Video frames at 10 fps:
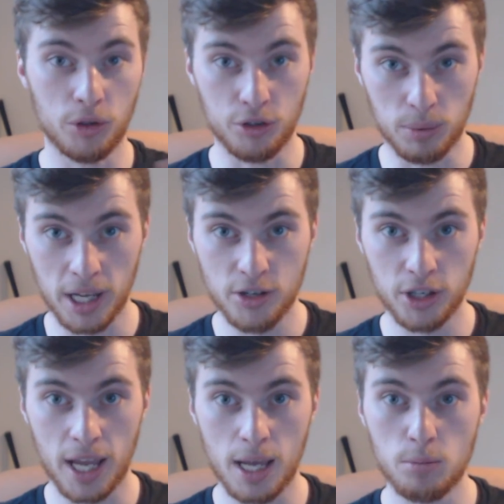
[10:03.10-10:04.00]
once you've played
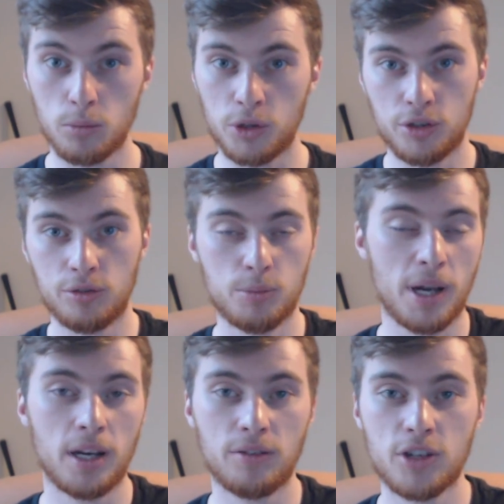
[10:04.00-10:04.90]
your game, once you've
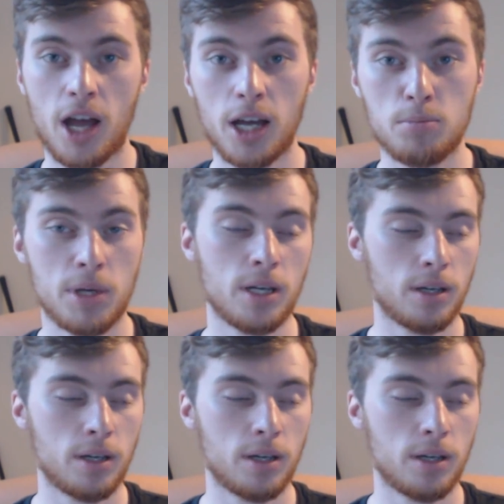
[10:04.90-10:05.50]
spent enough time,